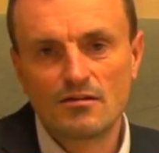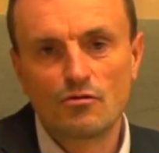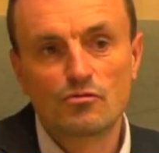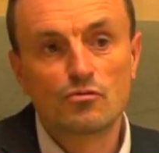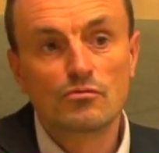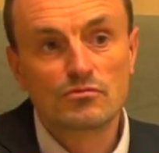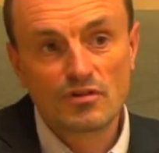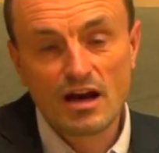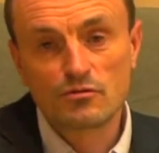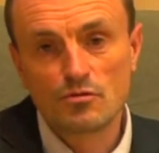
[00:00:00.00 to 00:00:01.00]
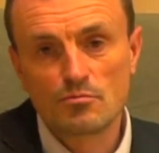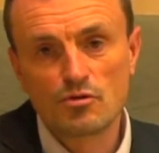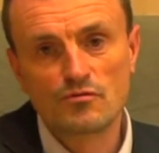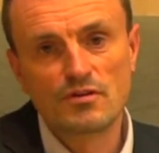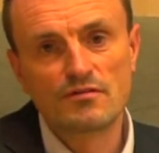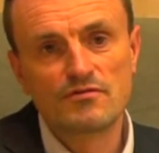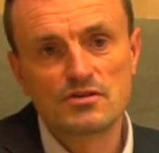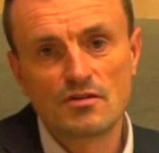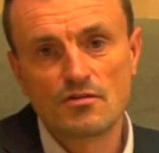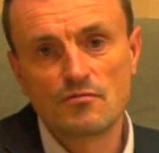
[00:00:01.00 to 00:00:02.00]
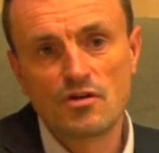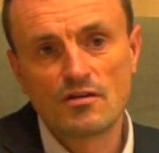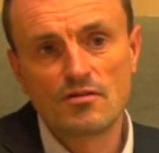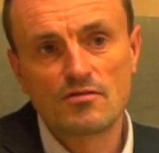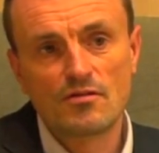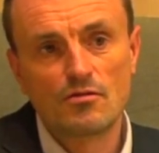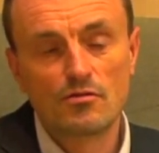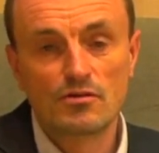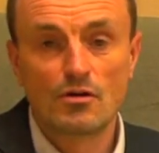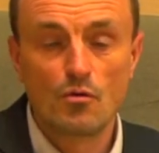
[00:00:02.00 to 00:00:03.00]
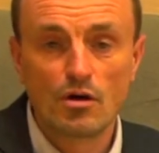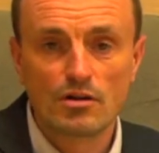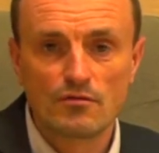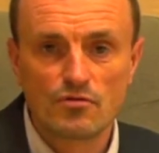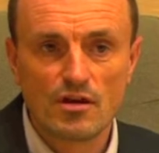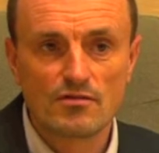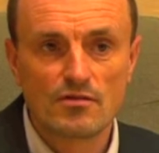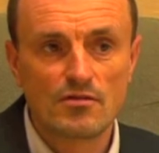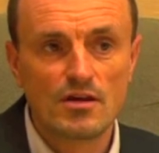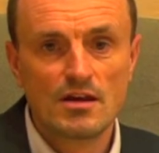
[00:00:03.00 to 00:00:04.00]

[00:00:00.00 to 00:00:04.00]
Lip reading: or to try to improve the efficiency of justice or the quality of justice.